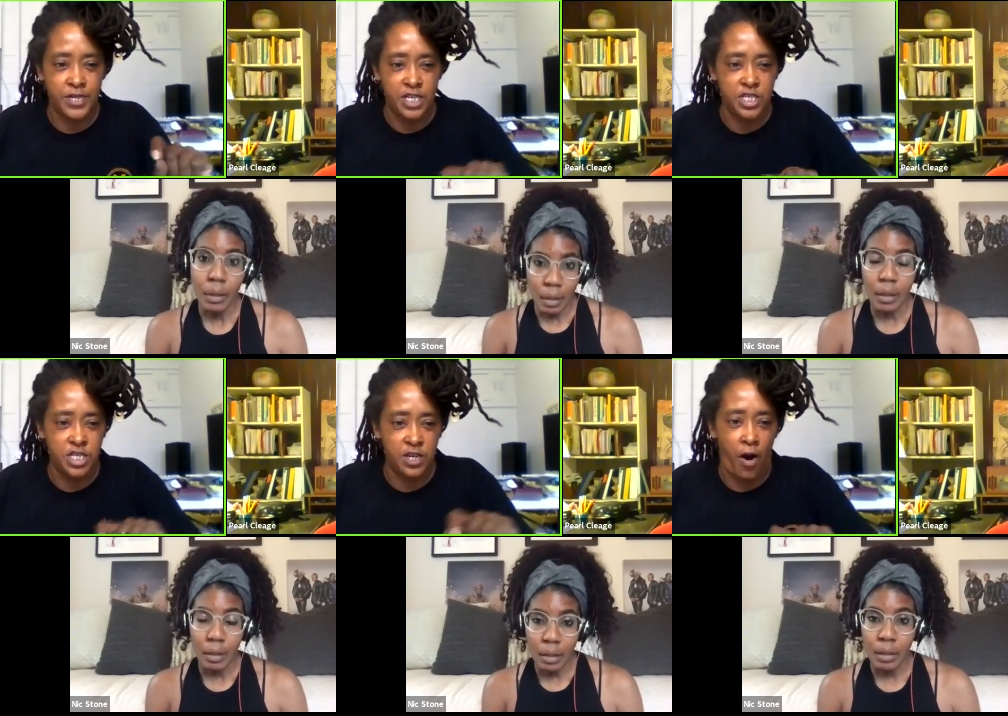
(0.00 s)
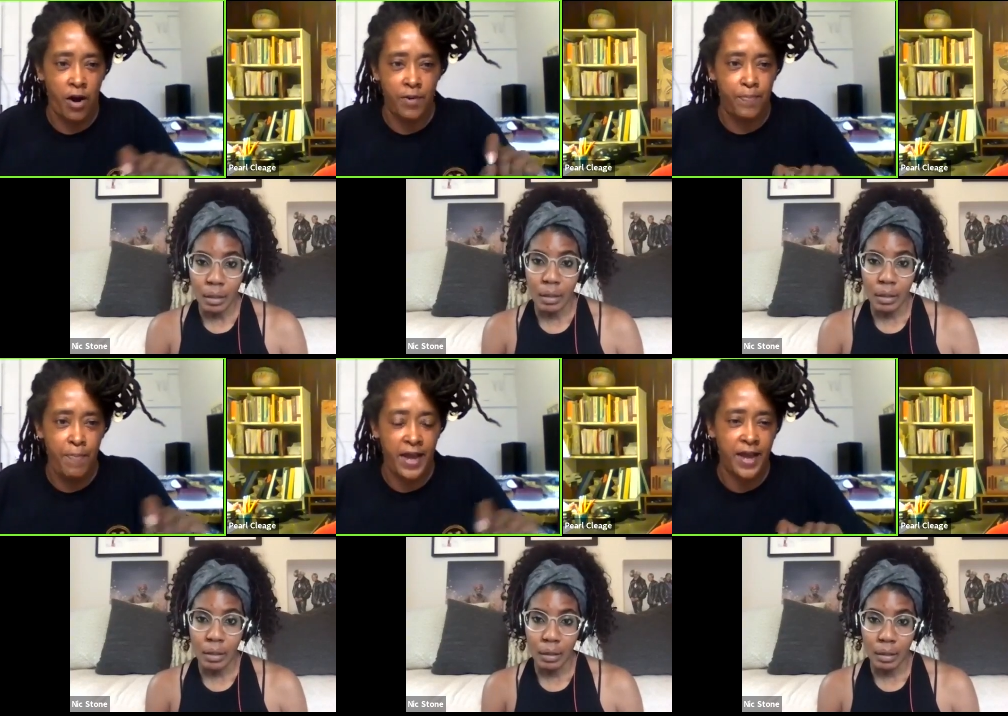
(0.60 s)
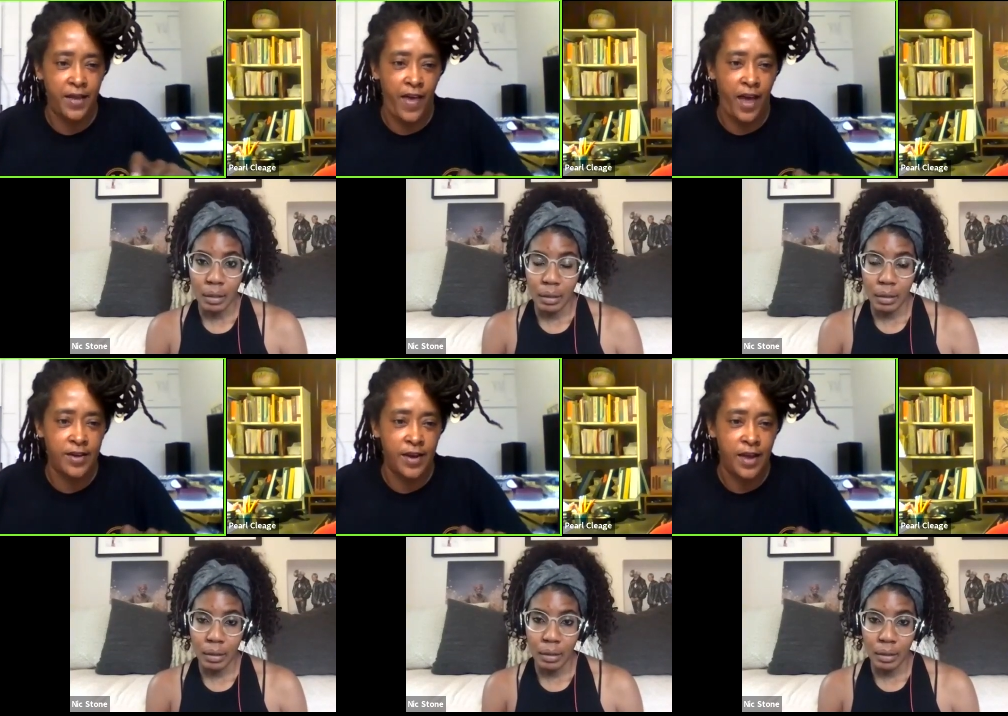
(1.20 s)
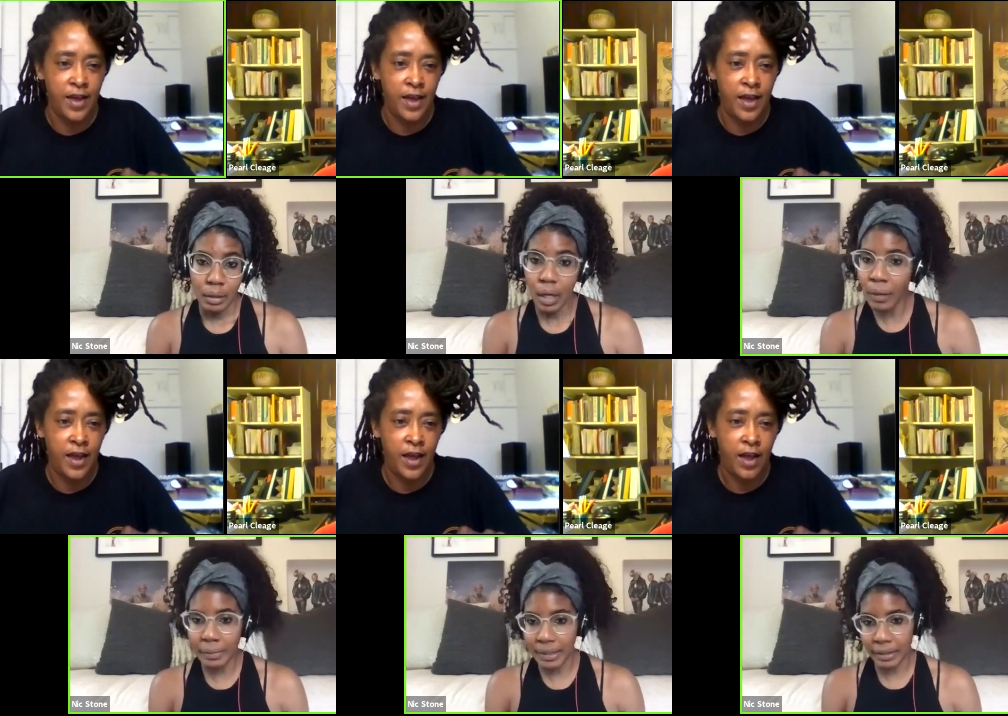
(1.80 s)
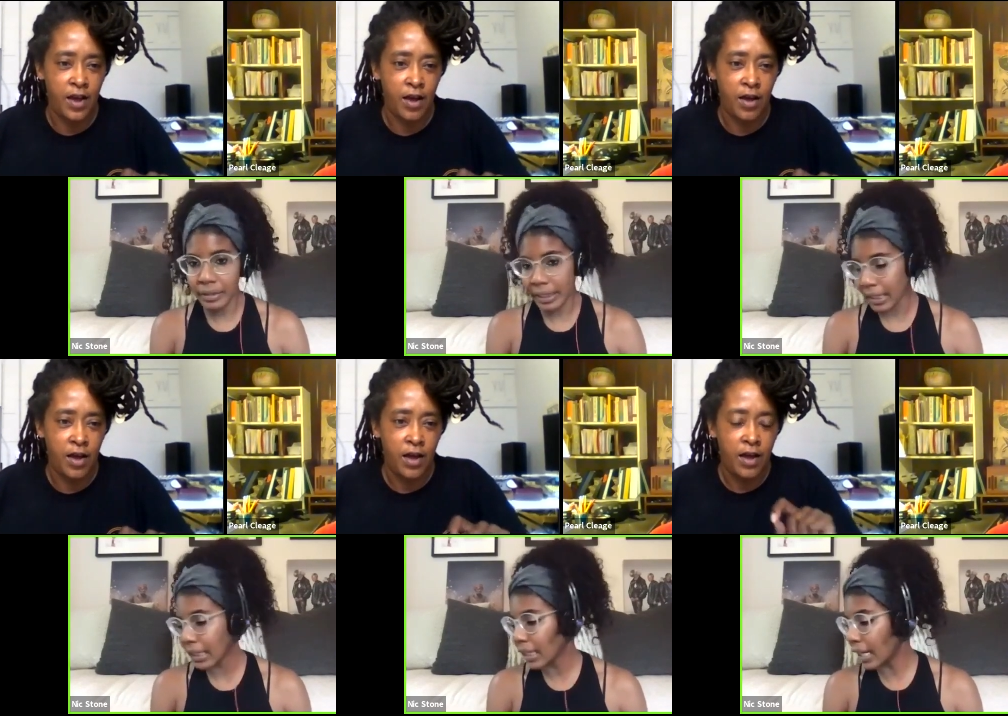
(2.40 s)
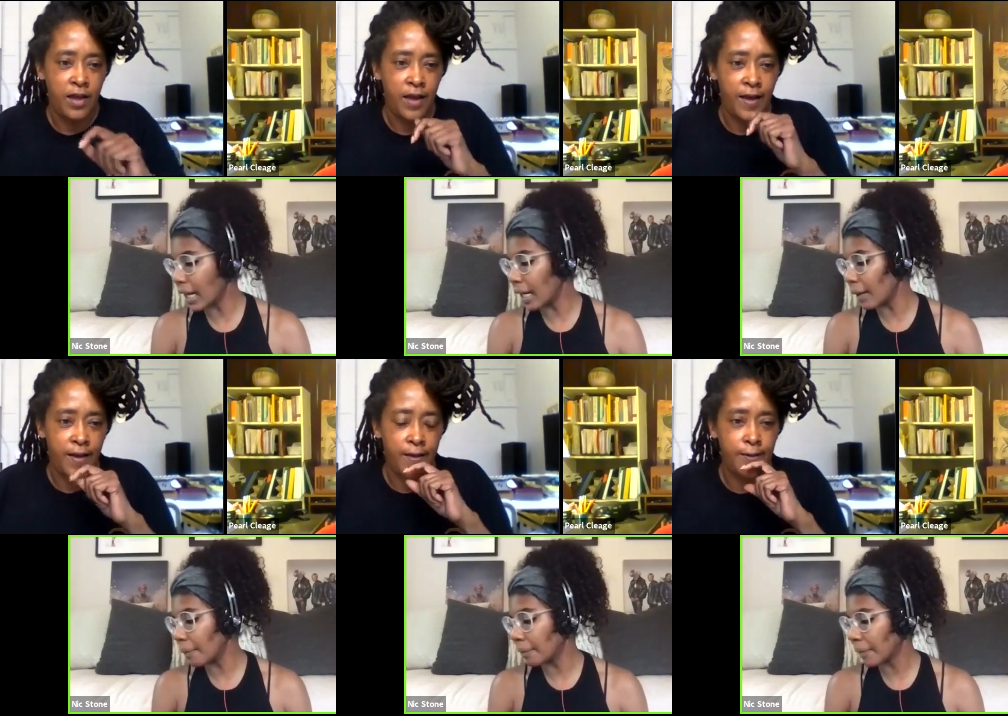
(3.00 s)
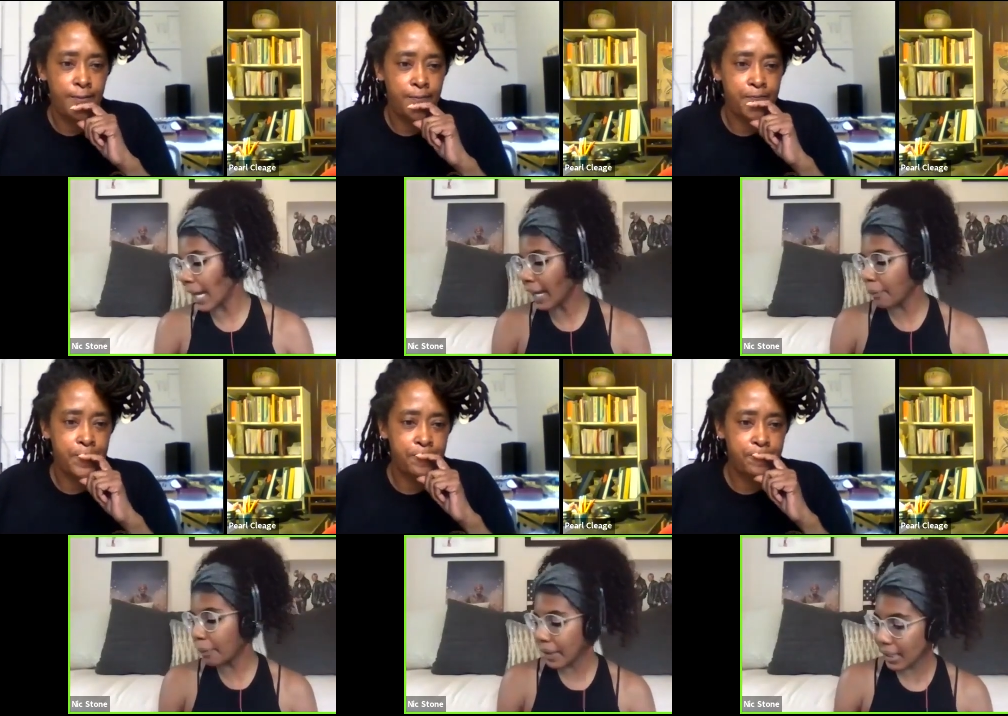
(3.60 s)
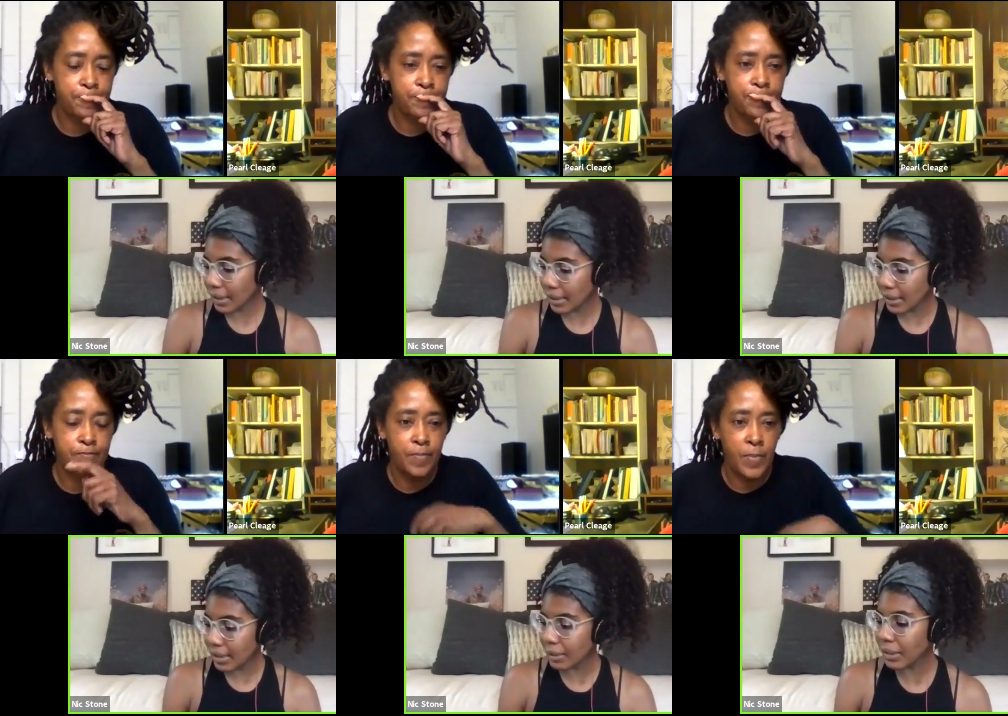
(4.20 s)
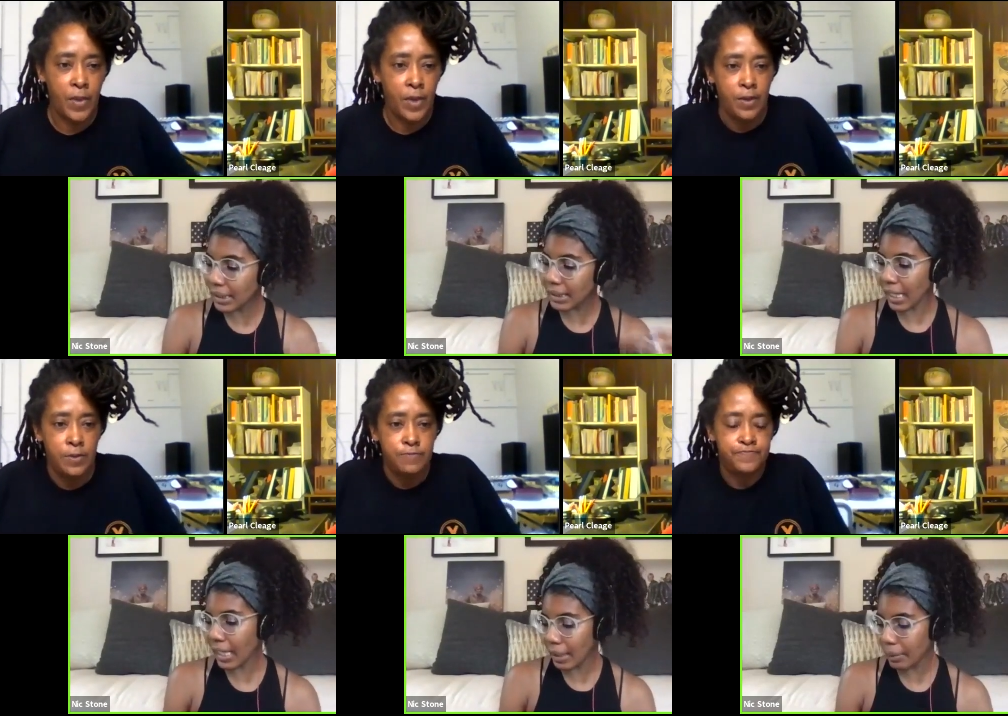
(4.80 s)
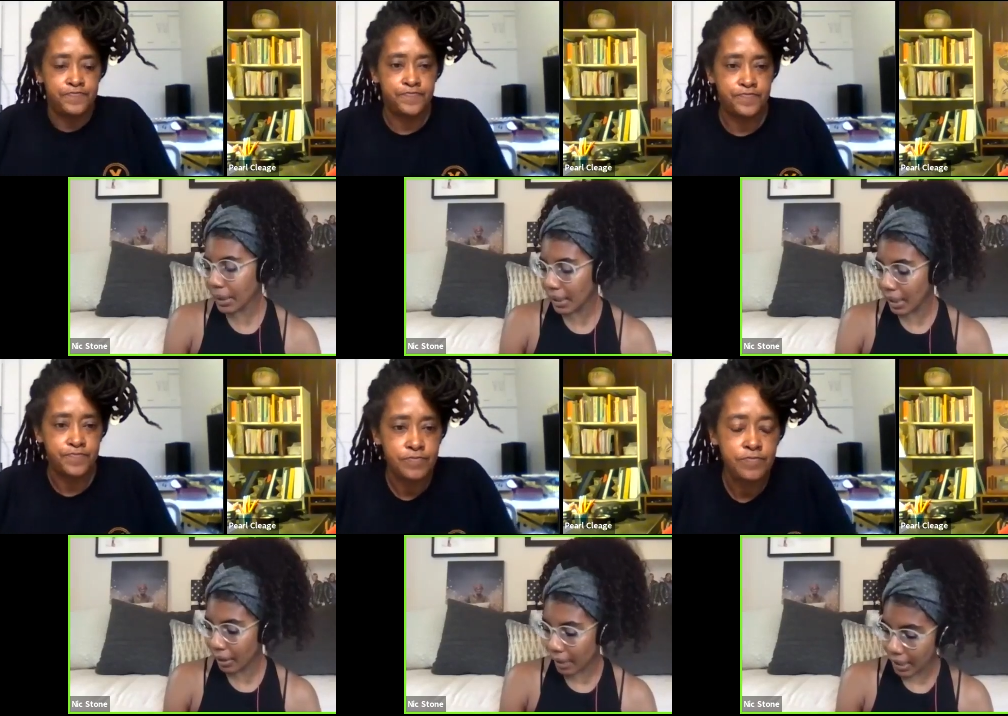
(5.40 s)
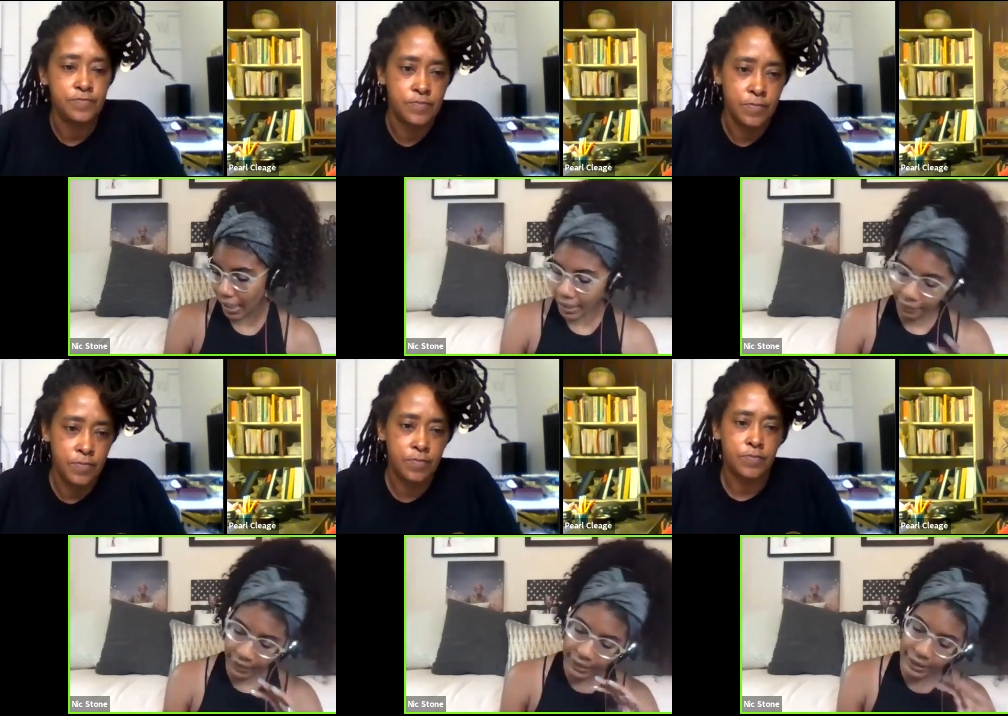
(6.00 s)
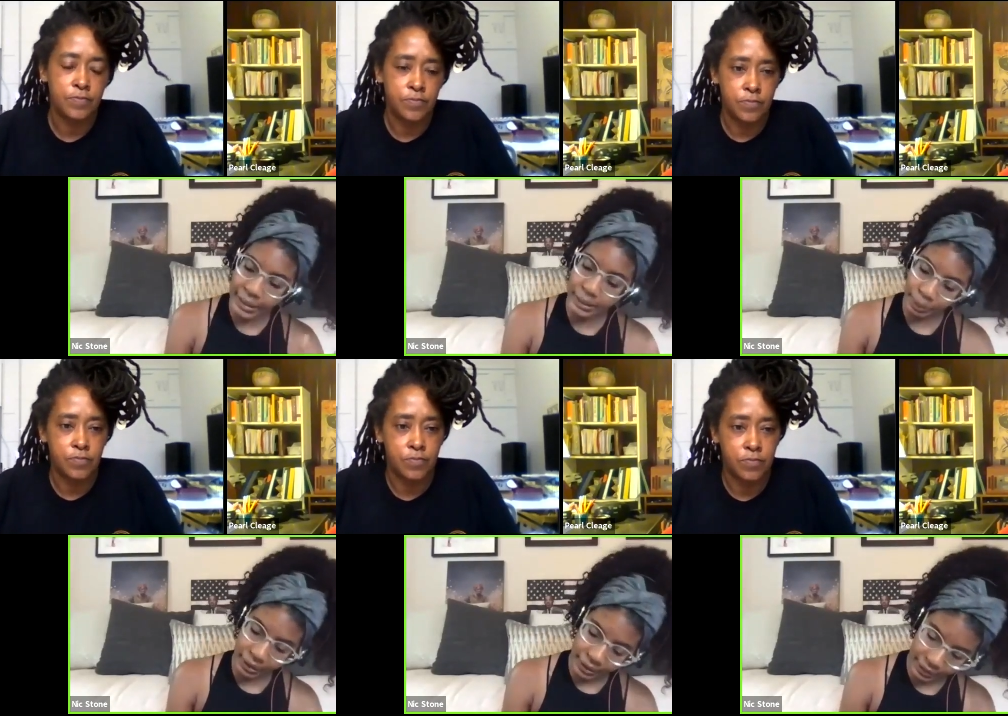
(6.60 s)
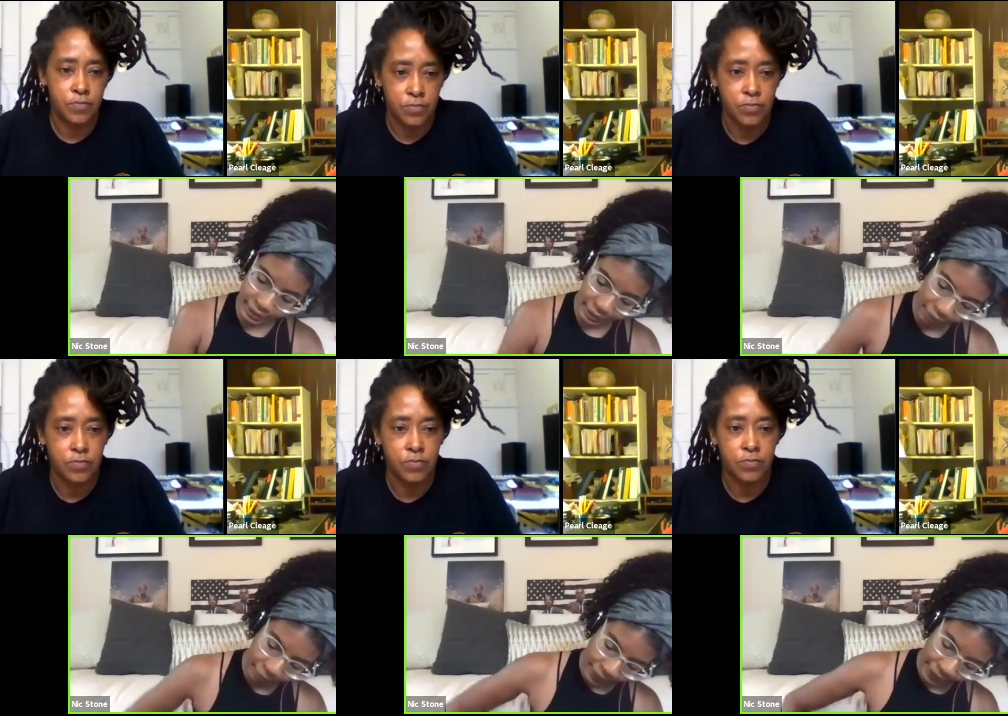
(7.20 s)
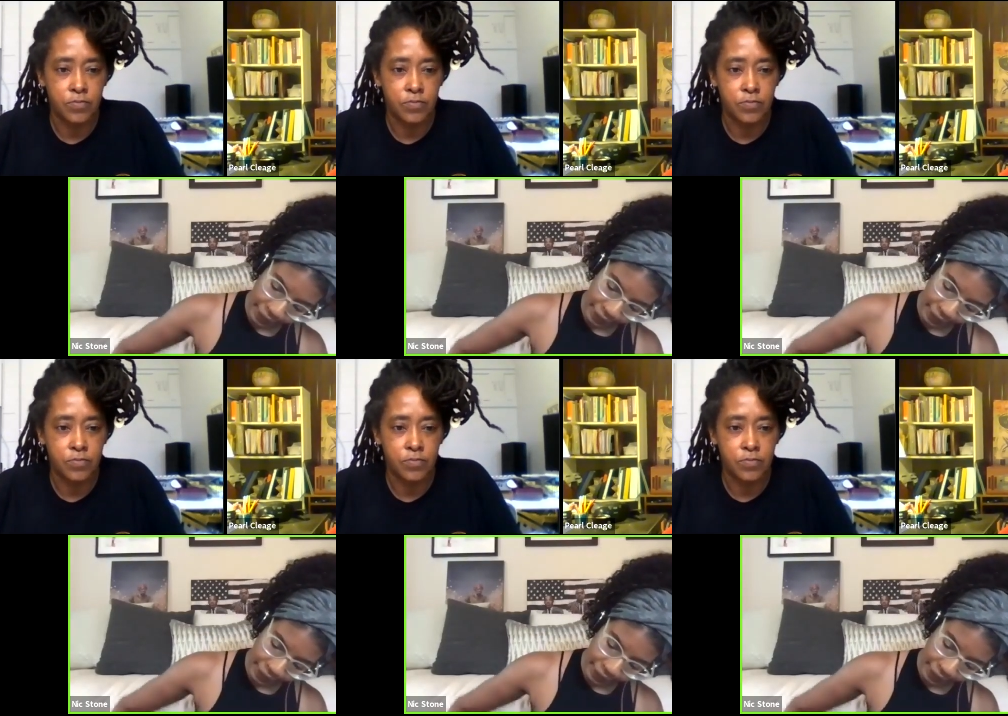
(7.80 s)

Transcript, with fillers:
Speaker 1: decision part making in that?
Speaker 2: Oh, absolutely. Um, I picked, so the same narrator, out of the six books of mine